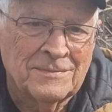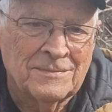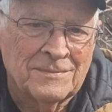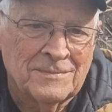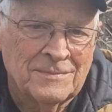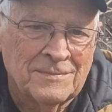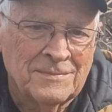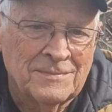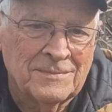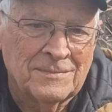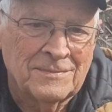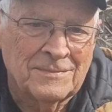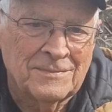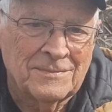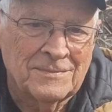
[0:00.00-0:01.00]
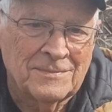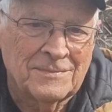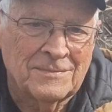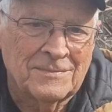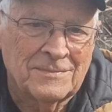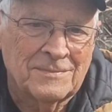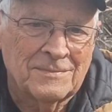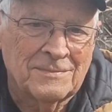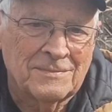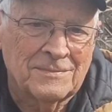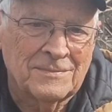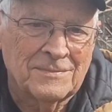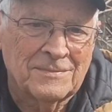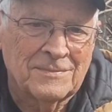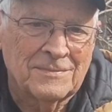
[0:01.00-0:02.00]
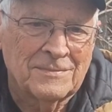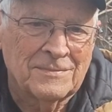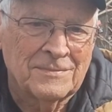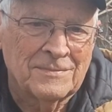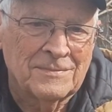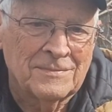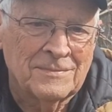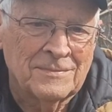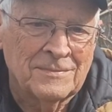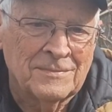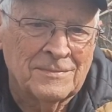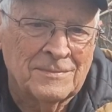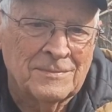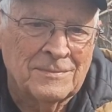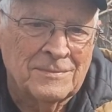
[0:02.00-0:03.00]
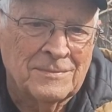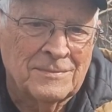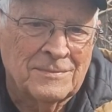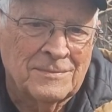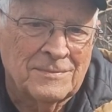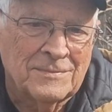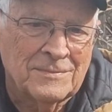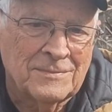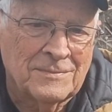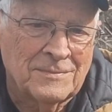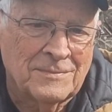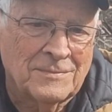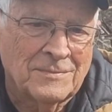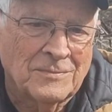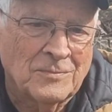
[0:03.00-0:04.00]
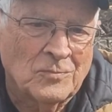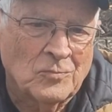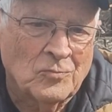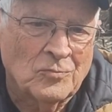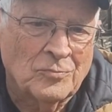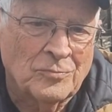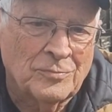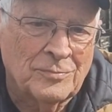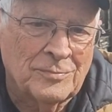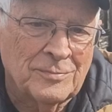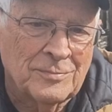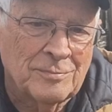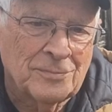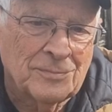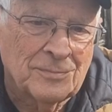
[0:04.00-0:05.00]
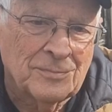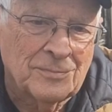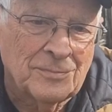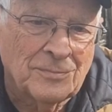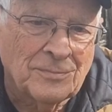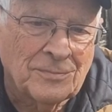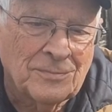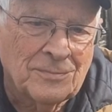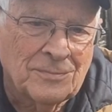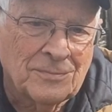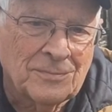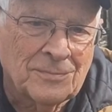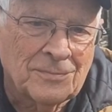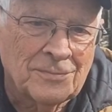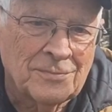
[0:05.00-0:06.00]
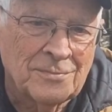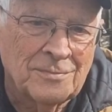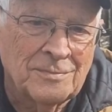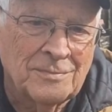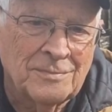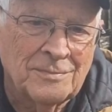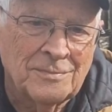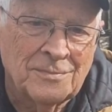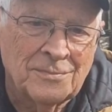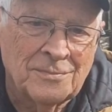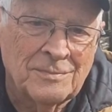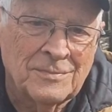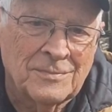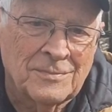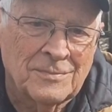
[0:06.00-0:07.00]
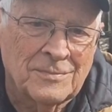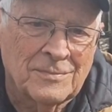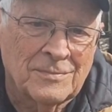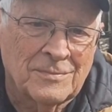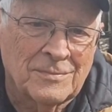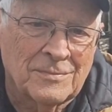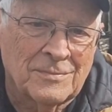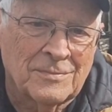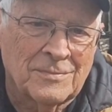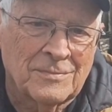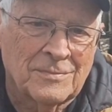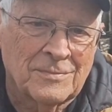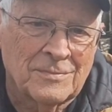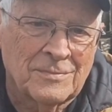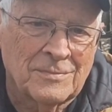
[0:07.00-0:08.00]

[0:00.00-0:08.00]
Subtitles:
No words are spoken by the person on screen.